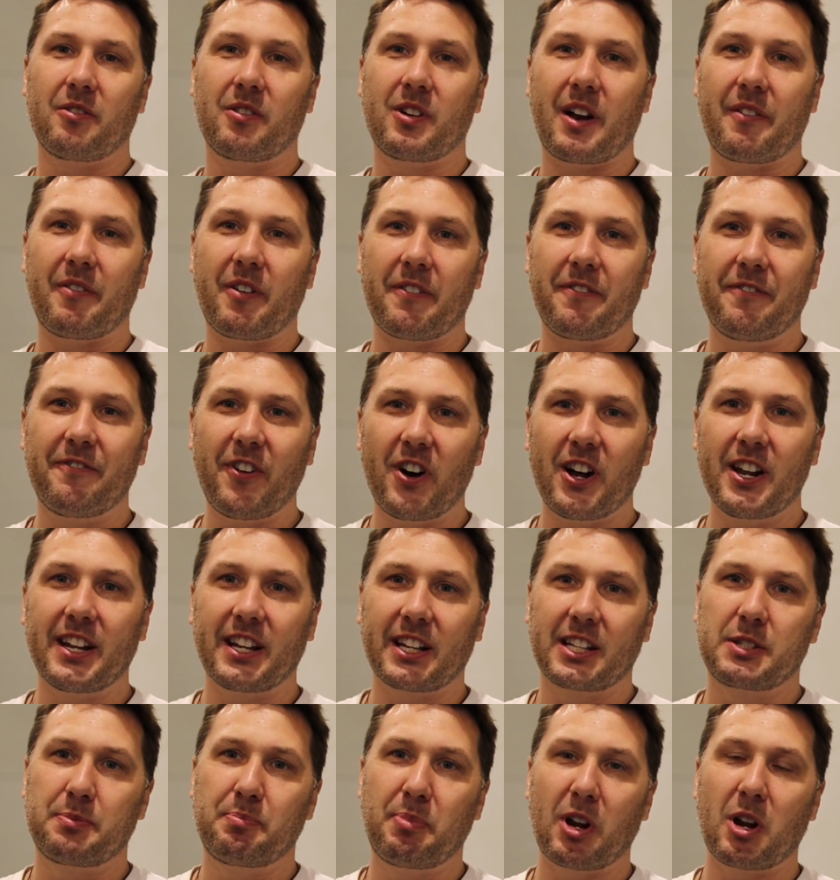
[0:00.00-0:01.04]
We have a fun
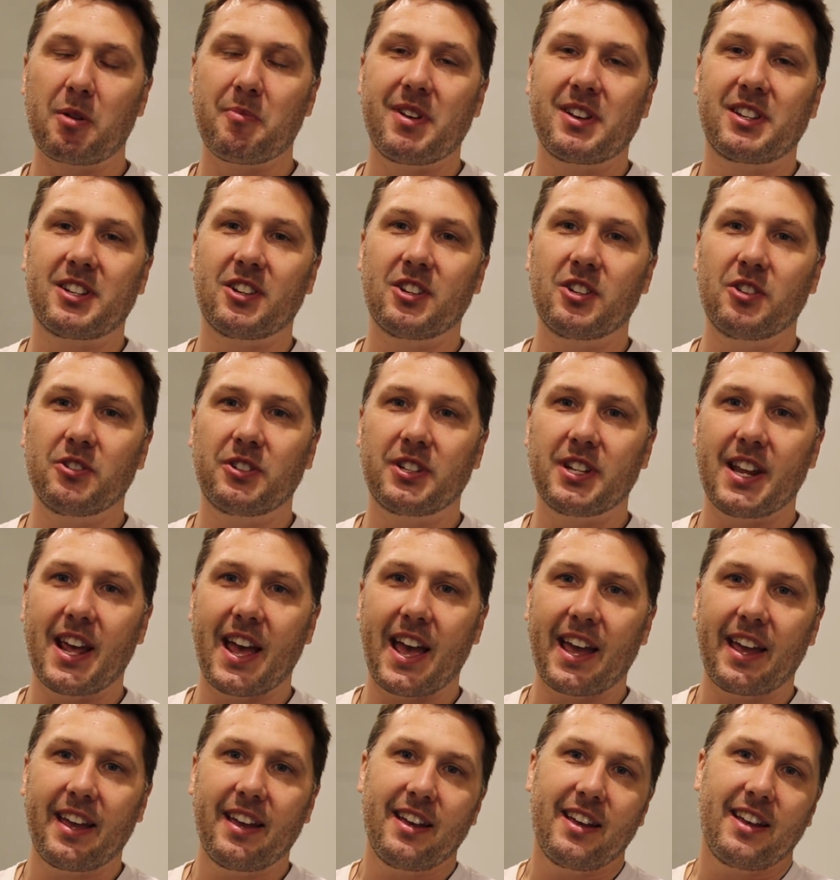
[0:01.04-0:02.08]
experiment to do
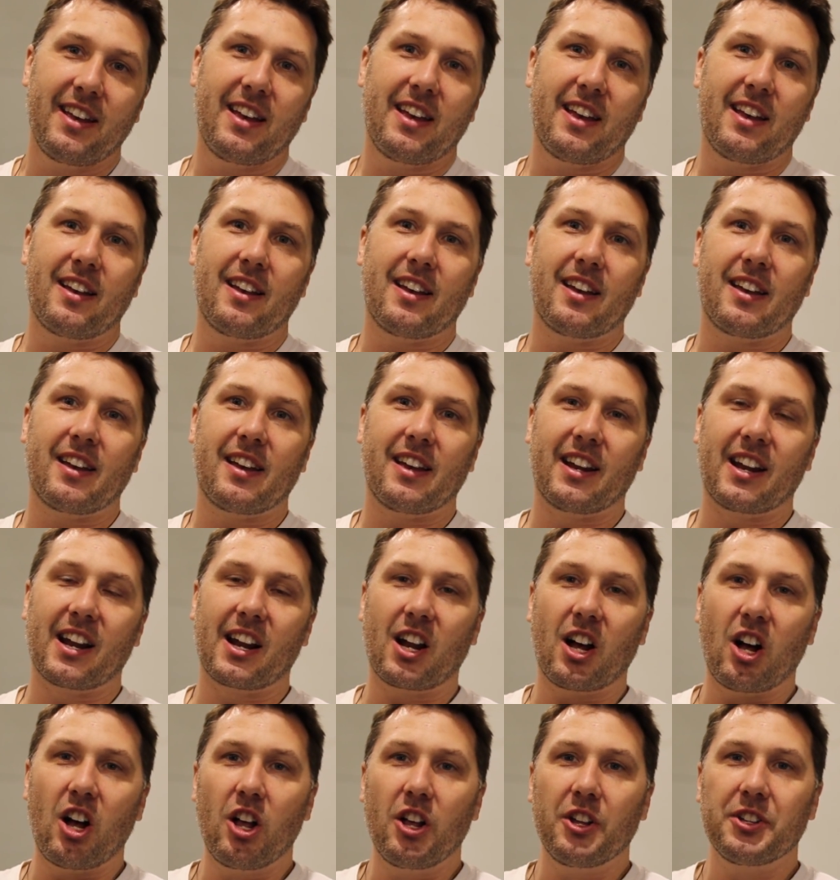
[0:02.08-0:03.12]
today, and
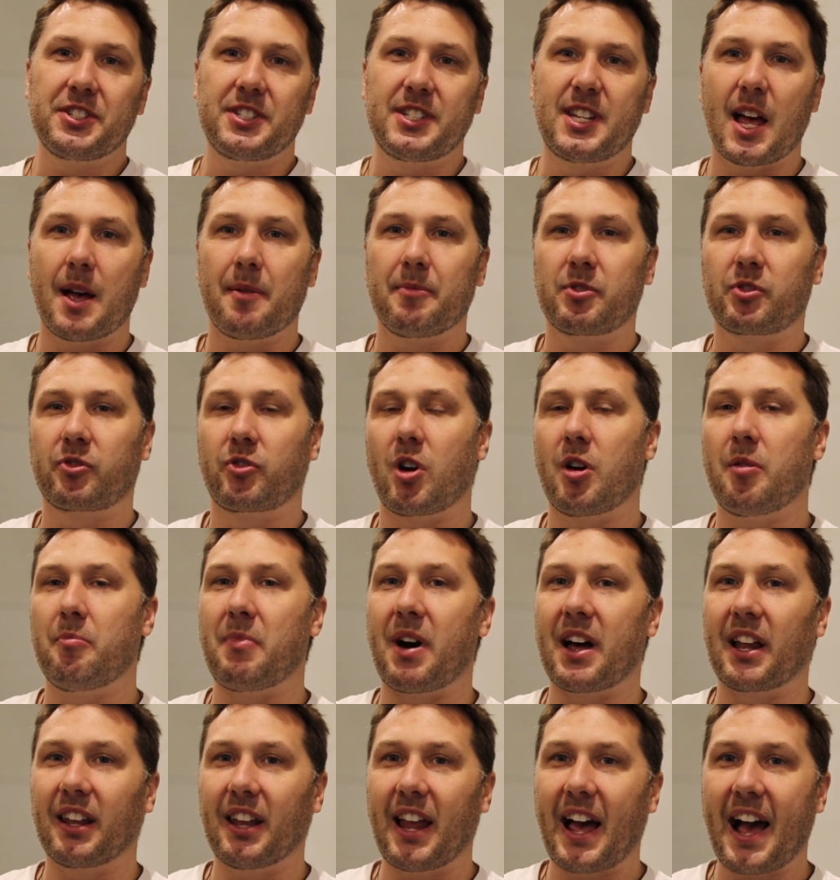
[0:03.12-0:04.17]
it all stems from
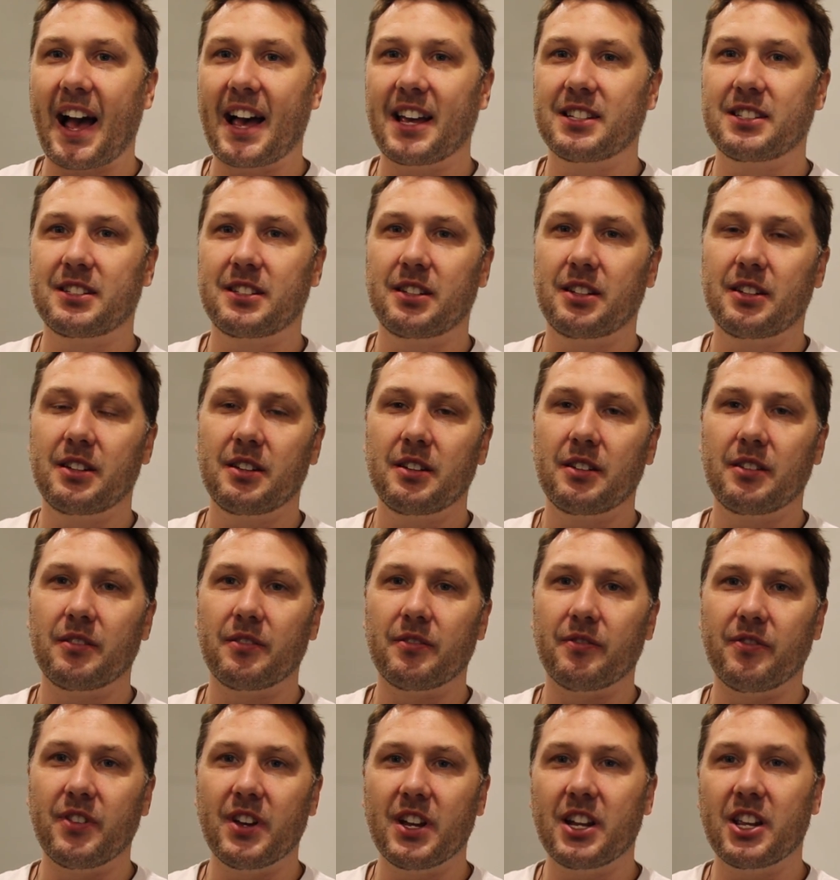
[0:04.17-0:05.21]
my last
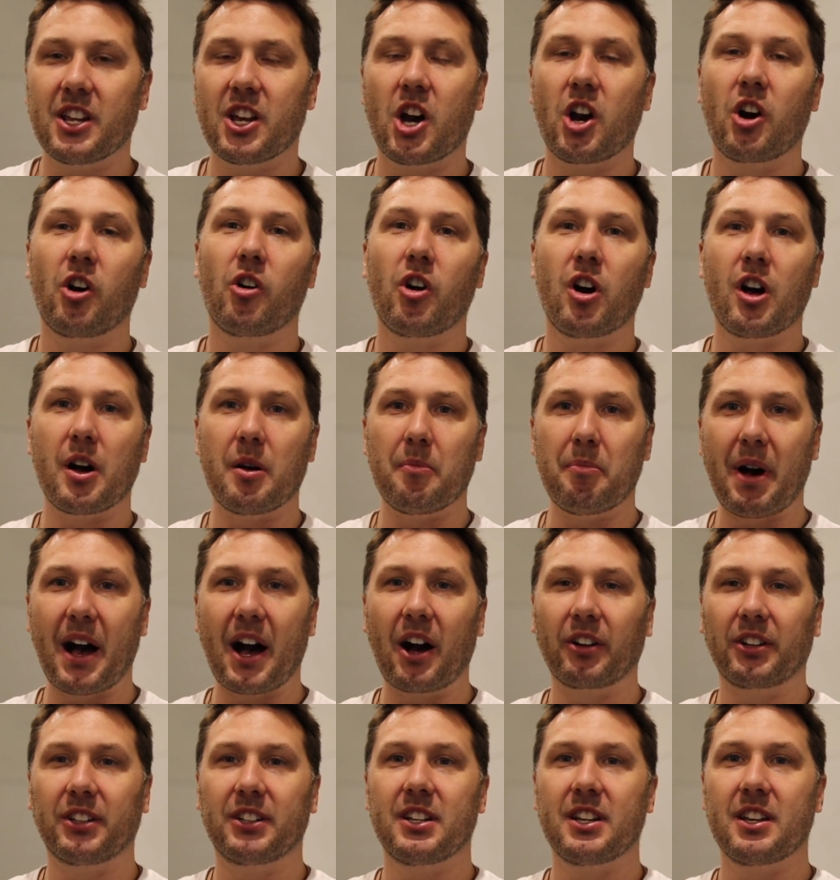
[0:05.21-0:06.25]
video
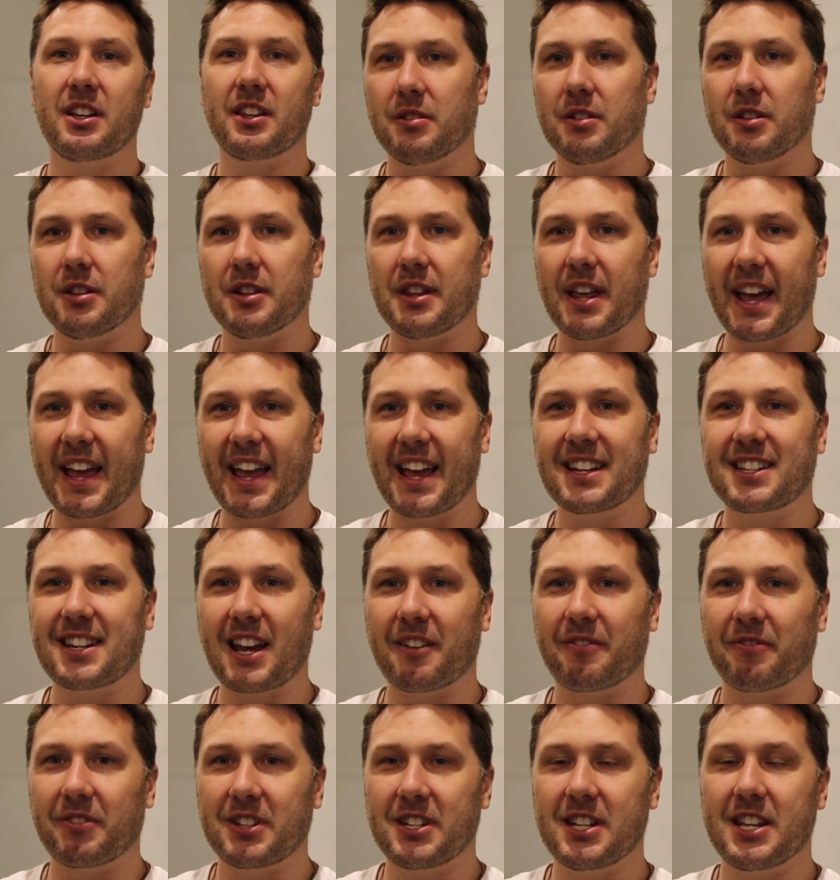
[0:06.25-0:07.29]
about the
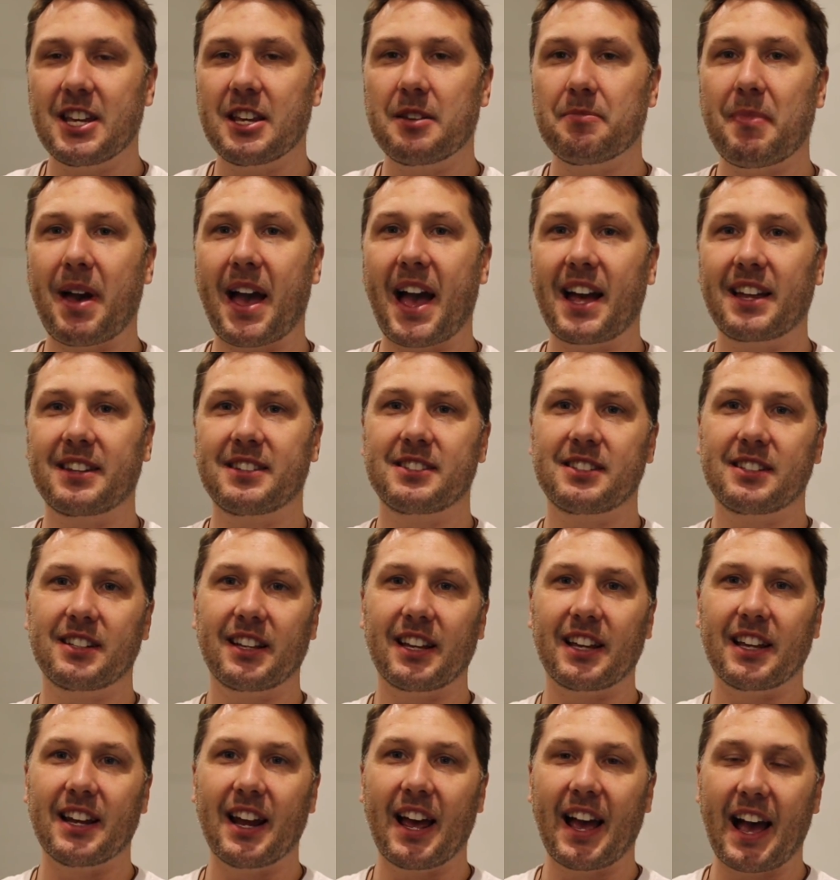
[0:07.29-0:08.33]
anti-fatigue mats
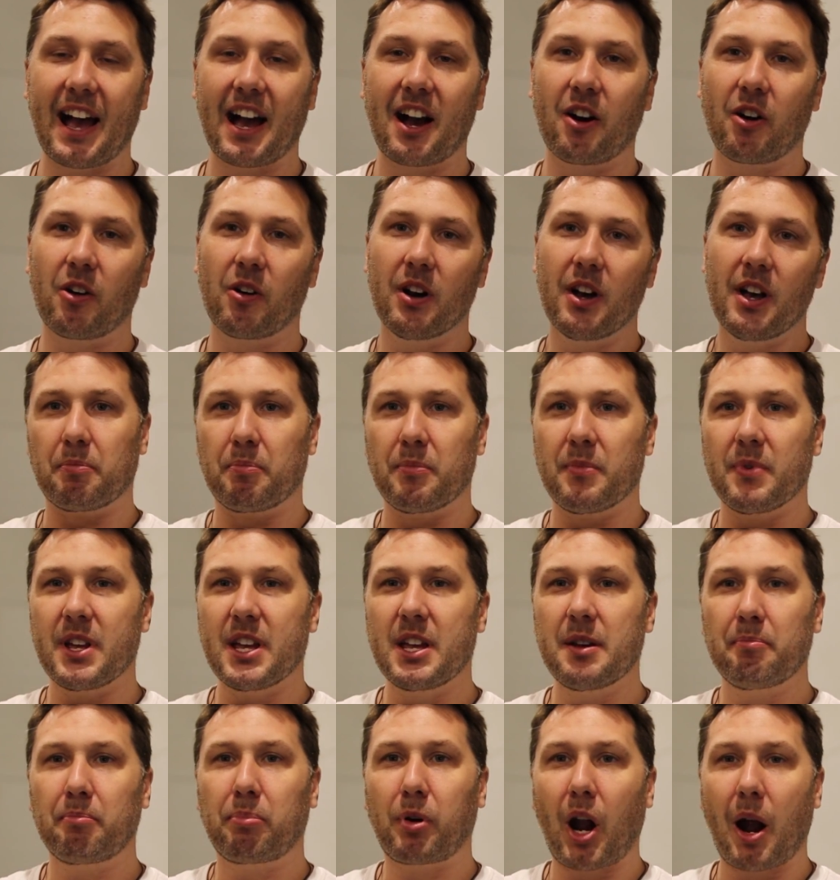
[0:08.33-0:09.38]
and how
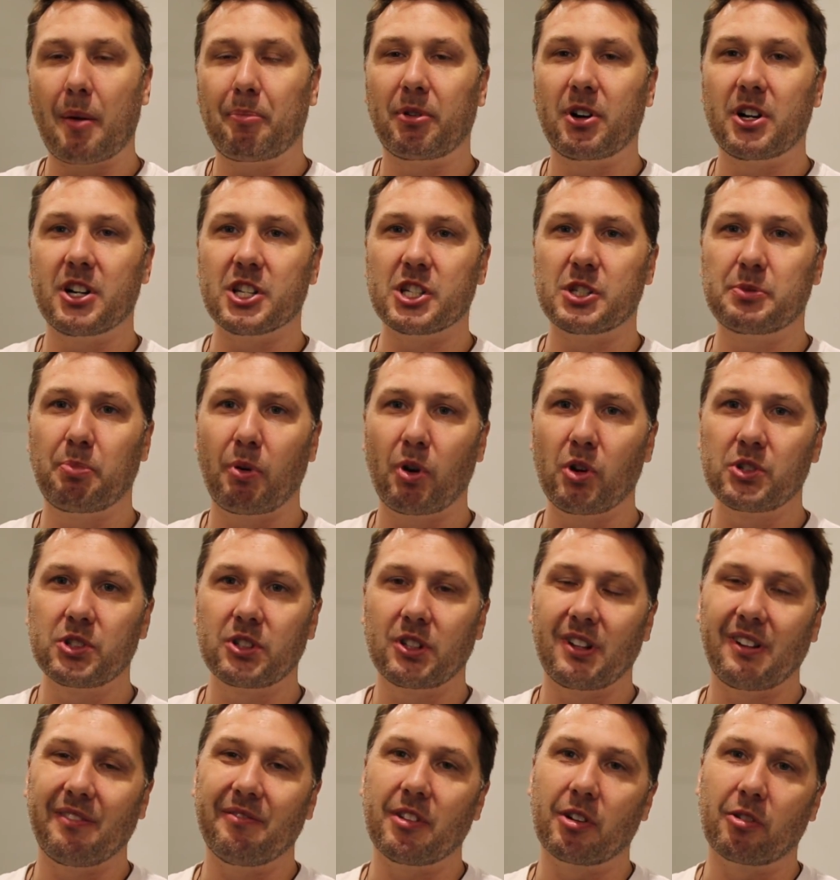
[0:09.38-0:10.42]
improper
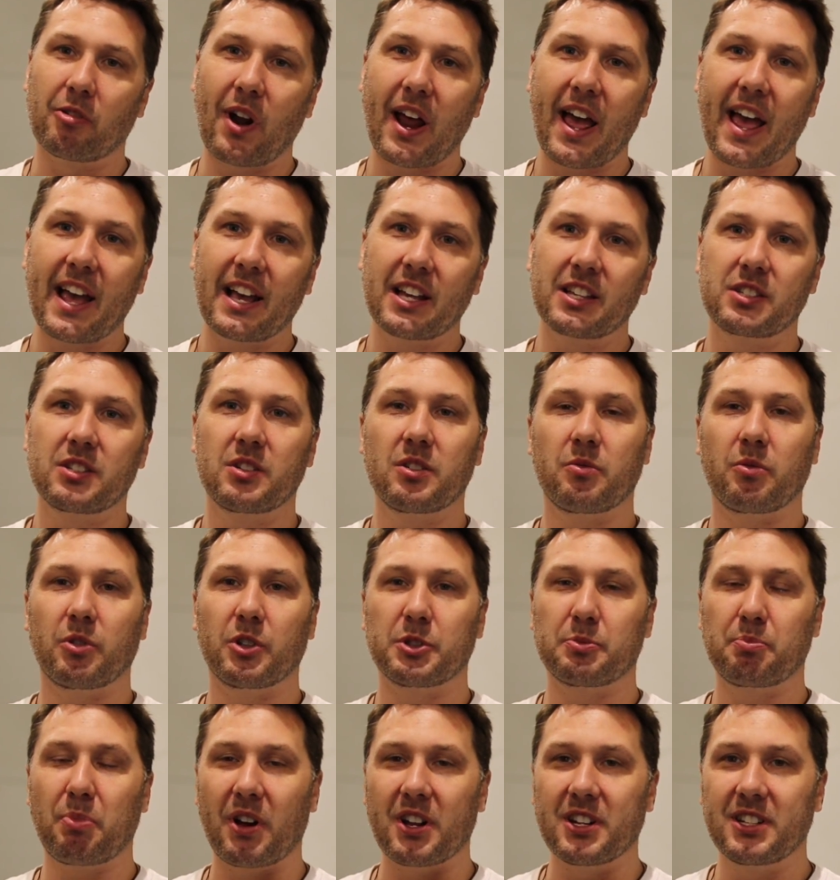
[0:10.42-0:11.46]
disposal of the rags
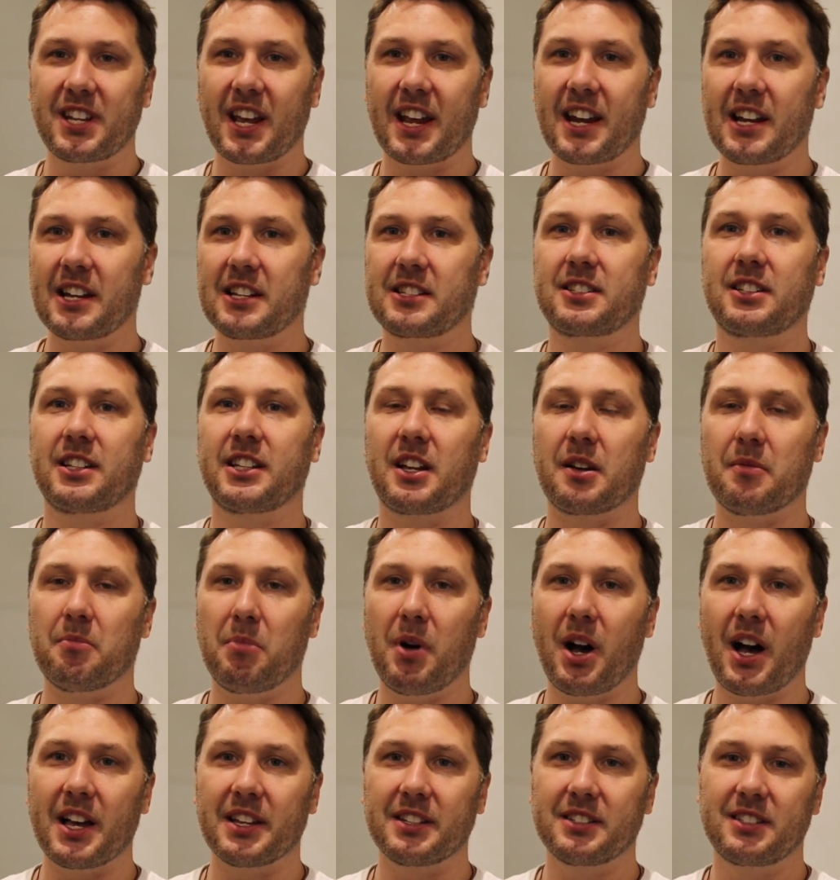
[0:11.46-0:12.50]
will spontaneously
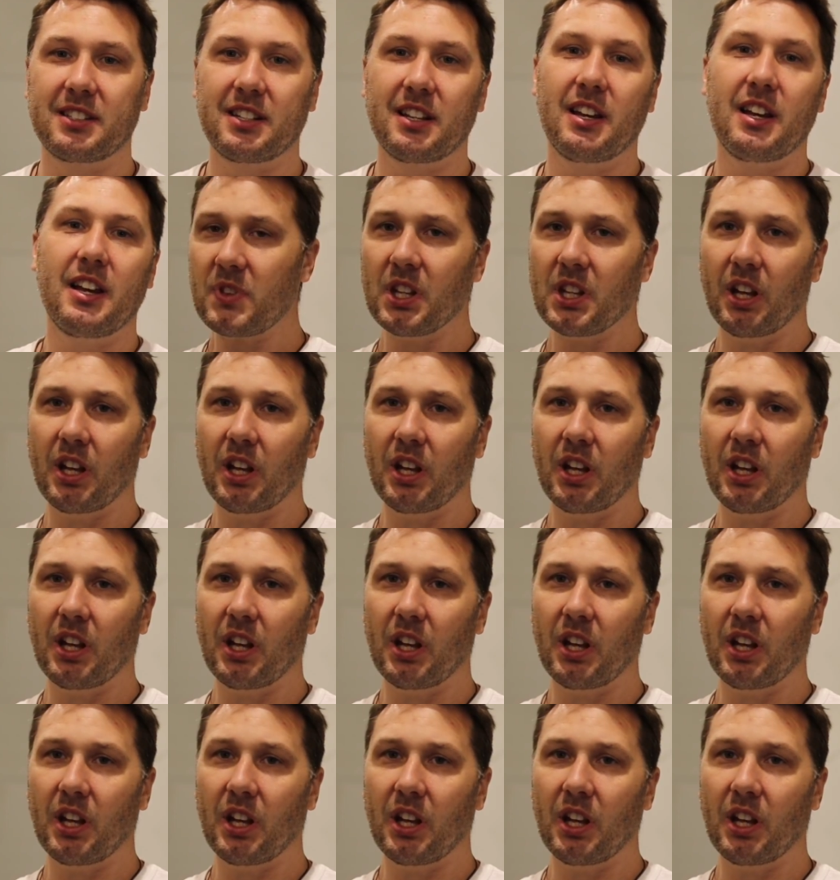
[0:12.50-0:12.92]
combust.